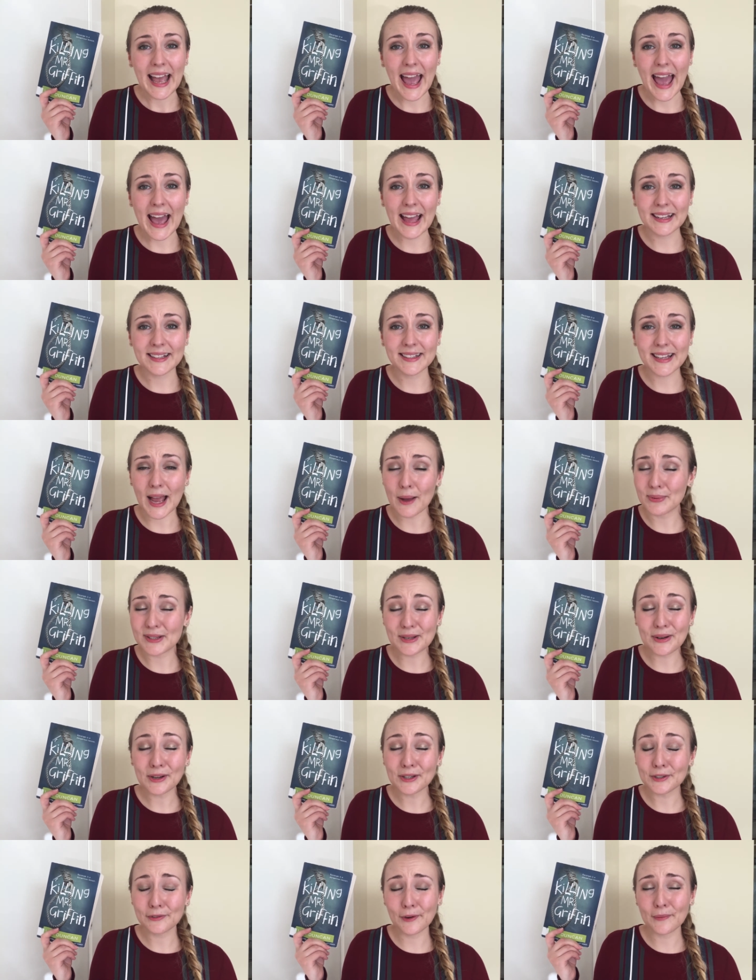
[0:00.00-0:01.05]
and I was
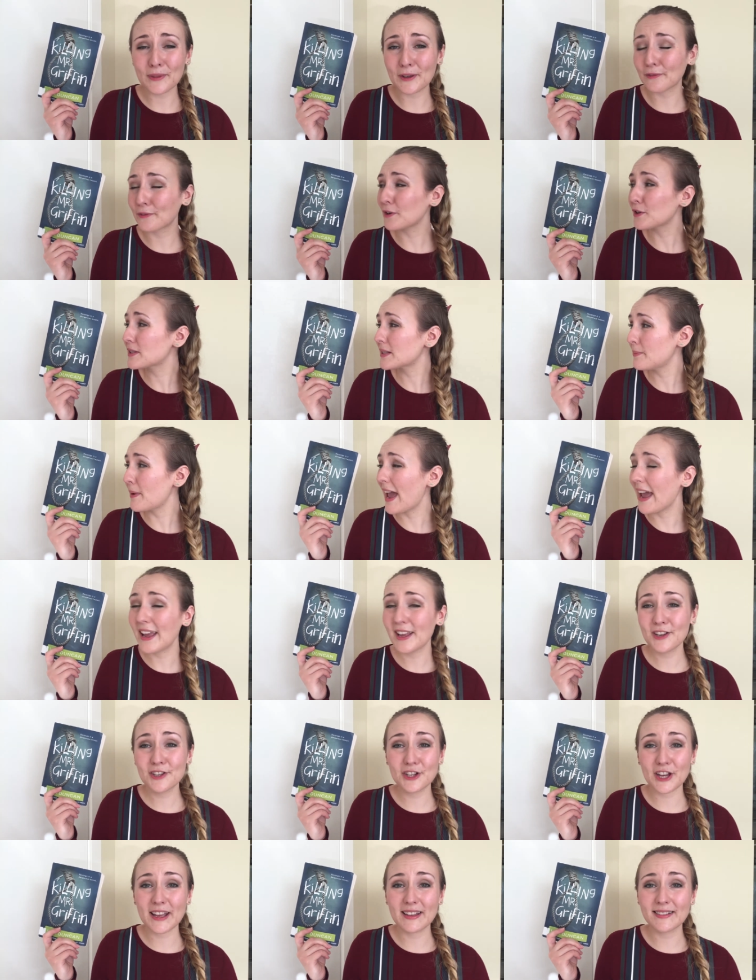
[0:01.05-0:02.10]
hooked from the first
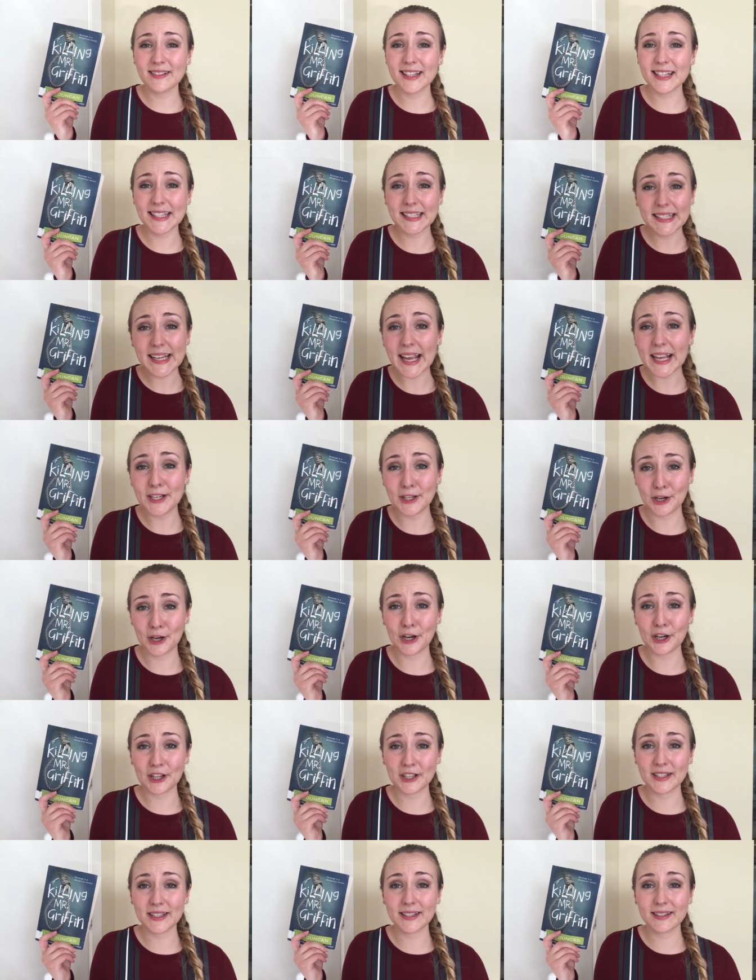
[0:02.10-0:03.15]
page and stayed
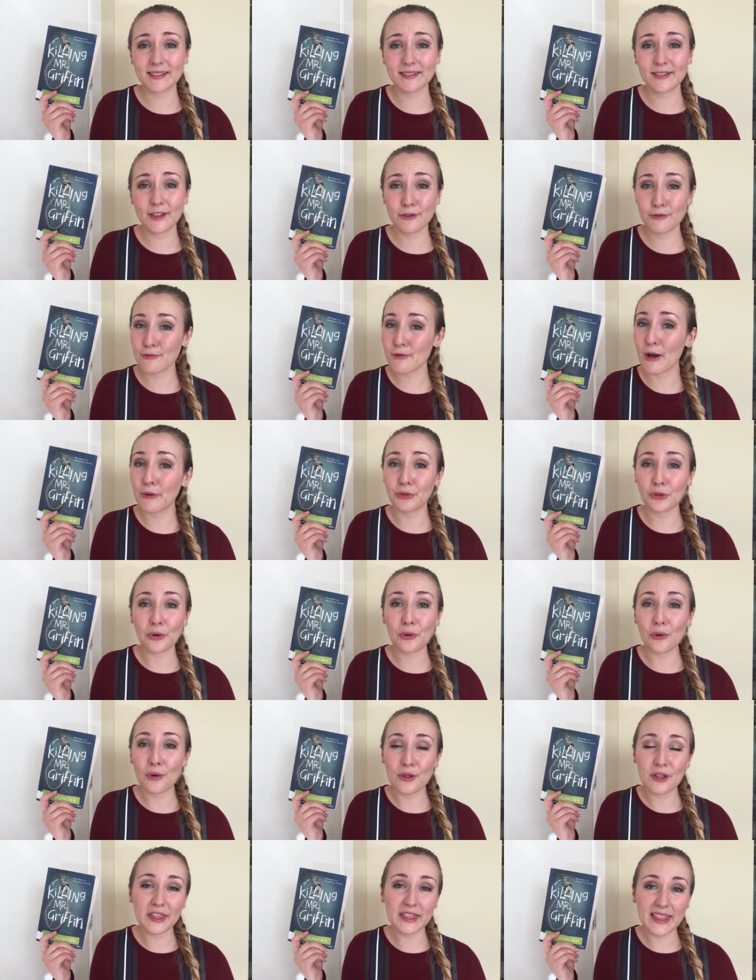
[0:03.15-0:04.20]
hooked throughout the
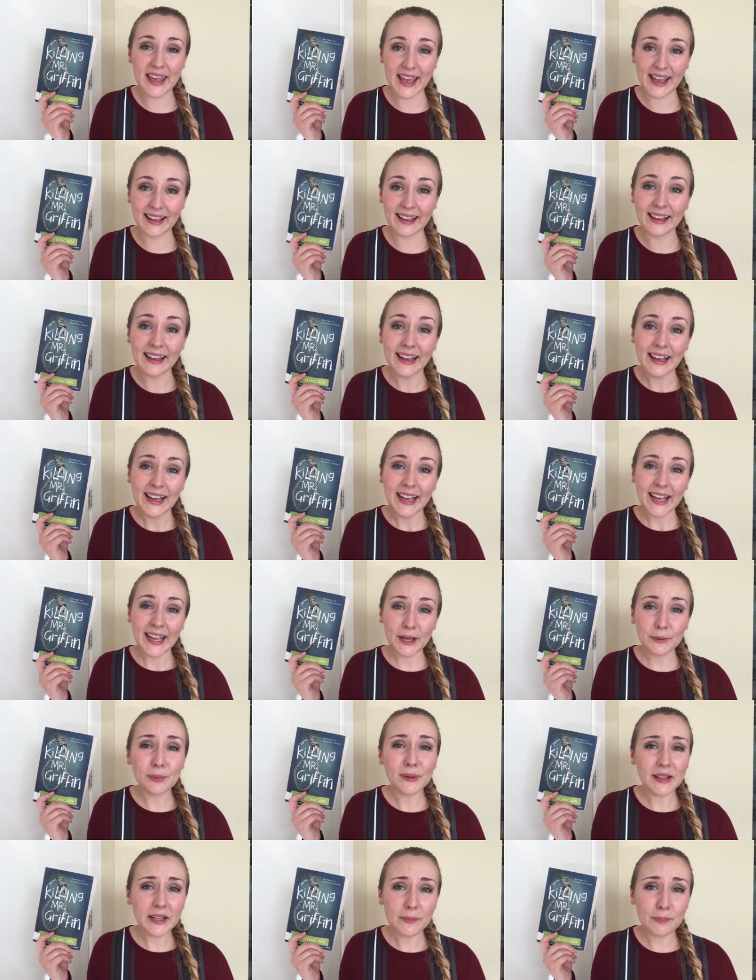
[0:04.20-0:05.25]
whole thing.
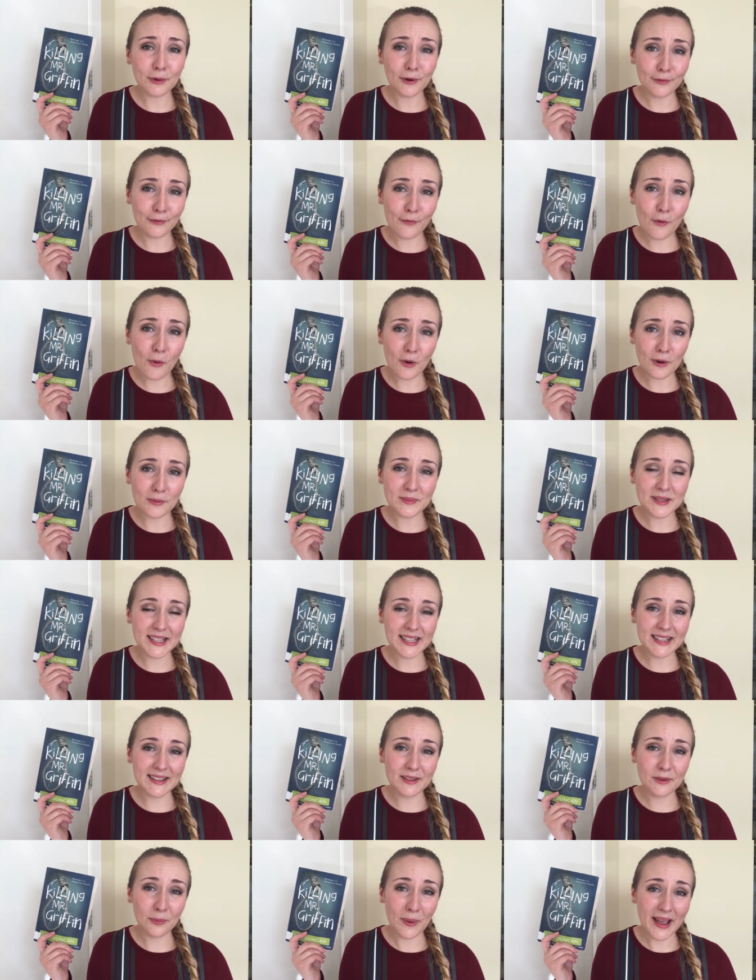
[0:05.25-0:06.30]
It really performs
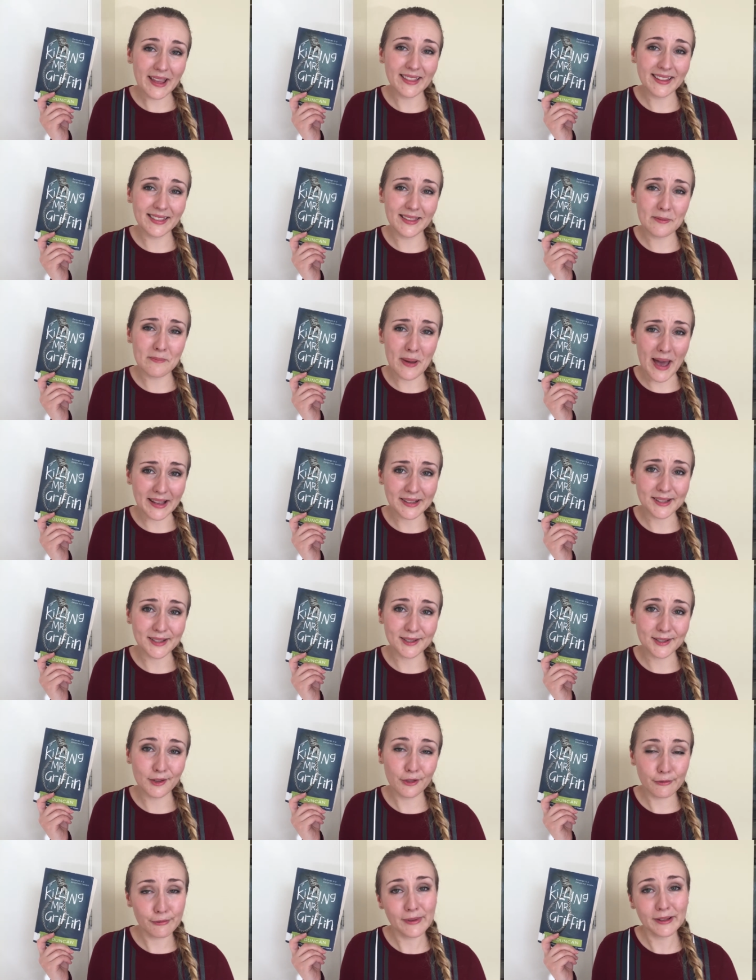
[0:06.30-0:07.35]
in the way that the
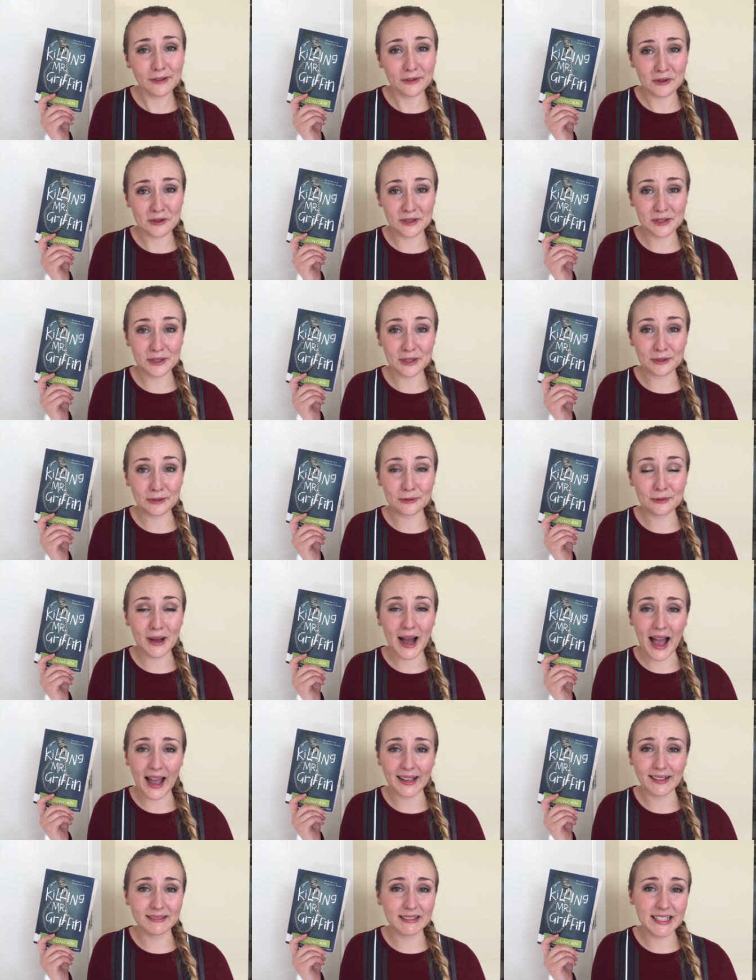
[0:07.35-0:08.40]
best thrillers do.
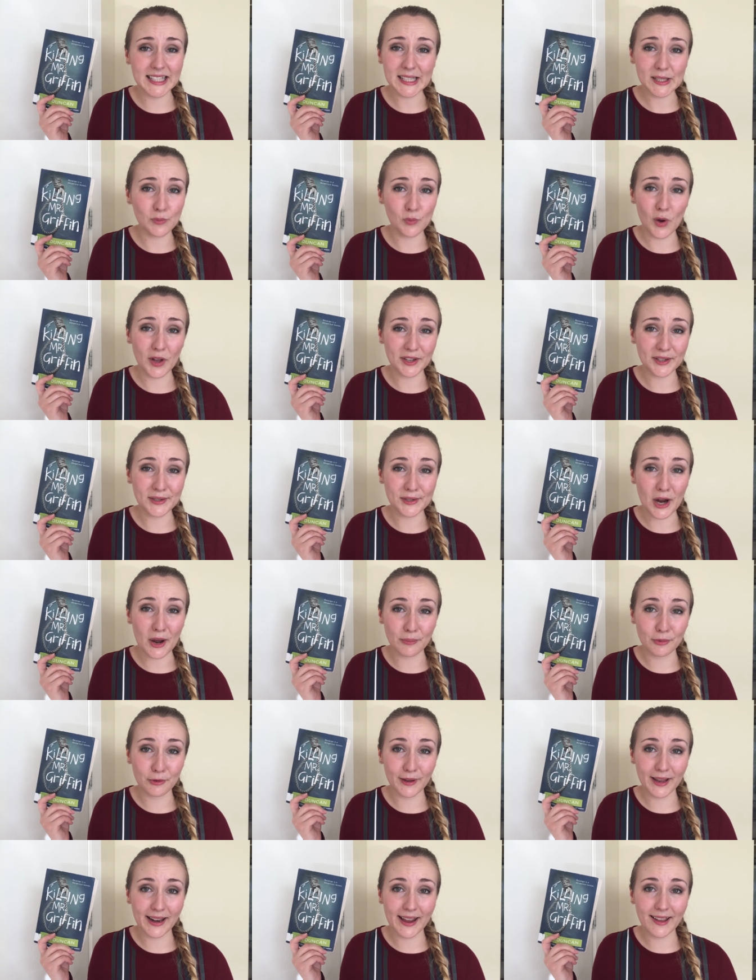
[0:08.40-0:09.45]
I didn't want to stop
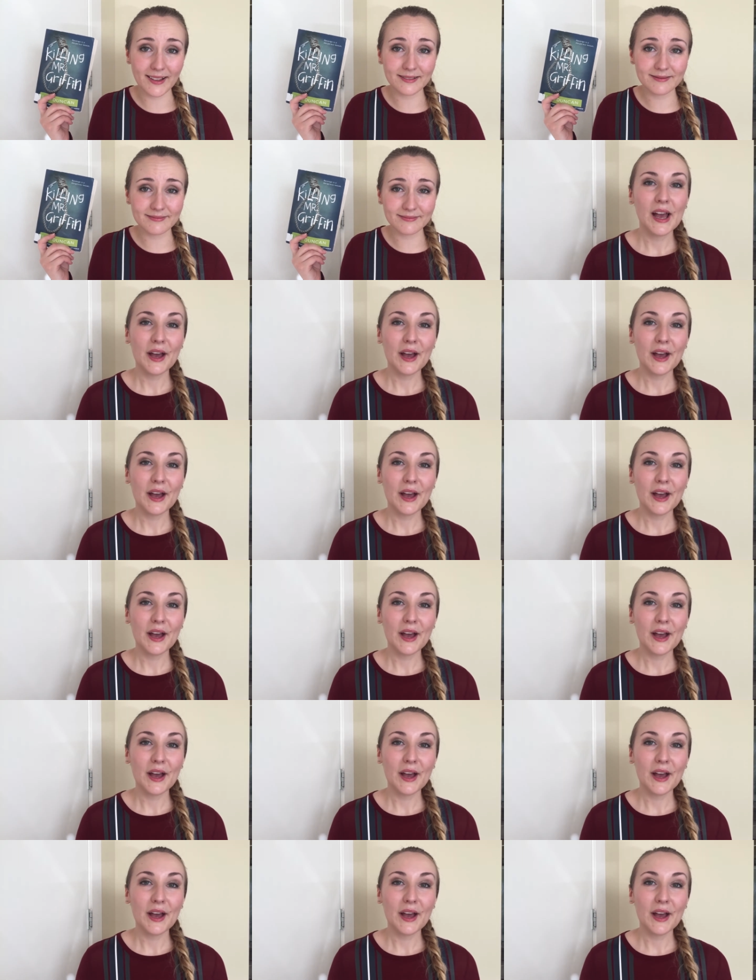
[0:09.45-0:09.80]
reading.